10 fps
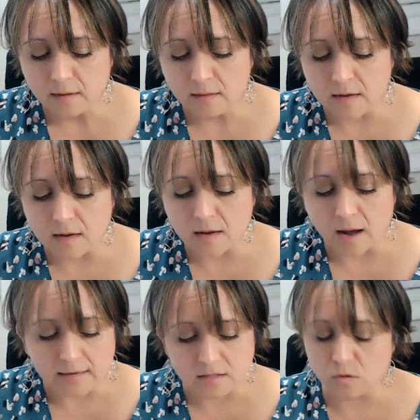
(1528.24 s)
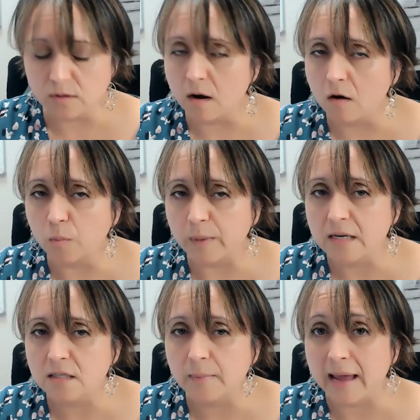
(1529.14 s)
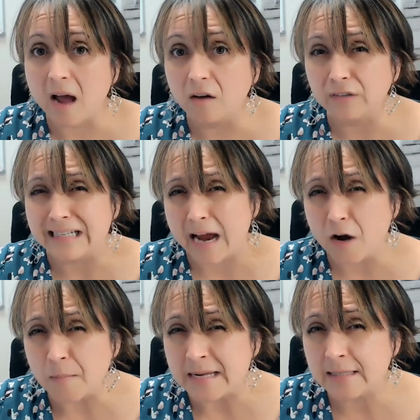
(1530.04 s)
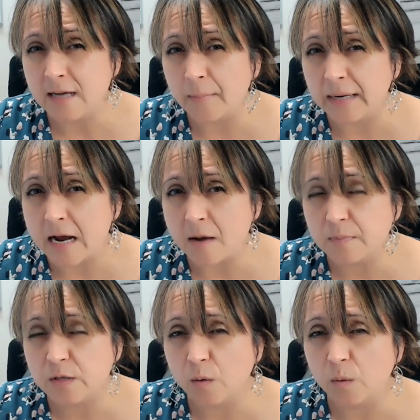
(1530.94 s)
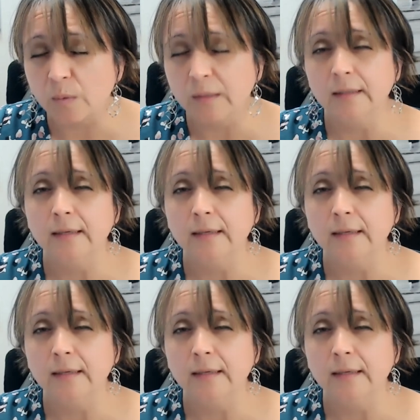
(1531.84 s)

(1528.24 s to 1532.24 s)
the high schools and ROPs may have retirements coming up, so